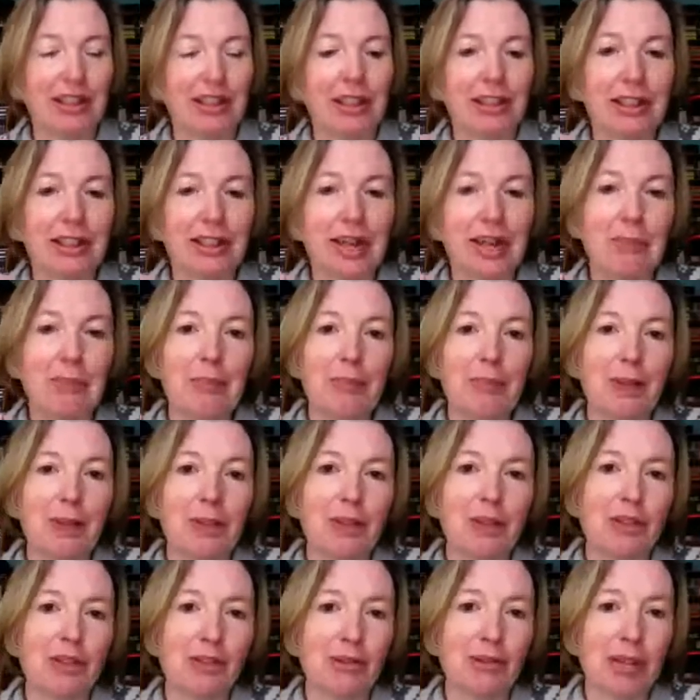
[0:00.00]
Number
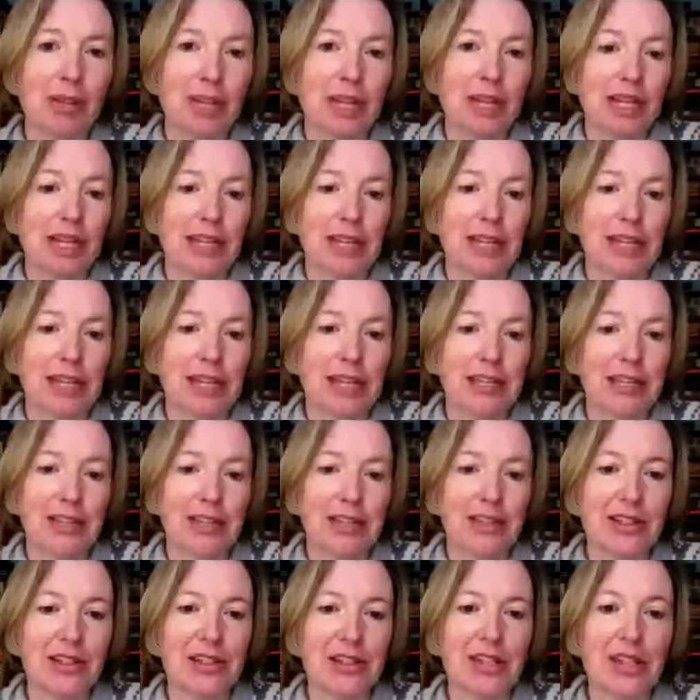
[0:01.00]
3
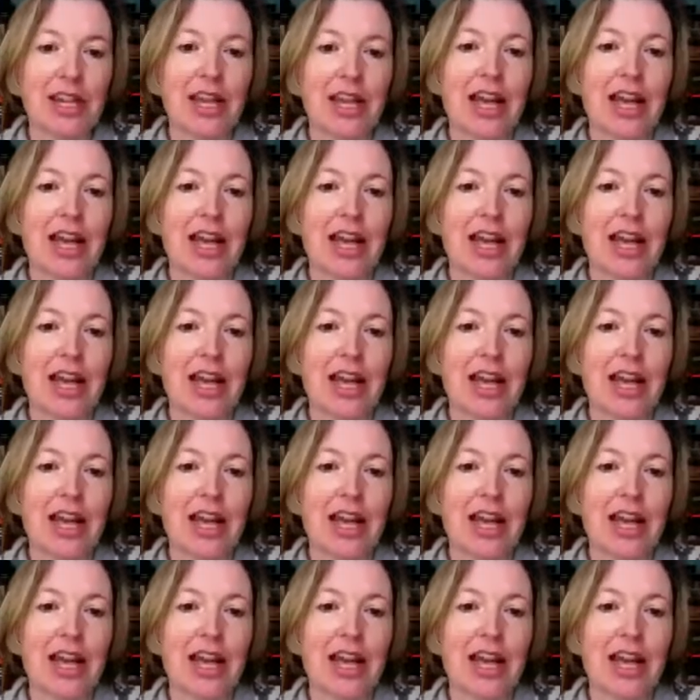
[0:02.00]
is,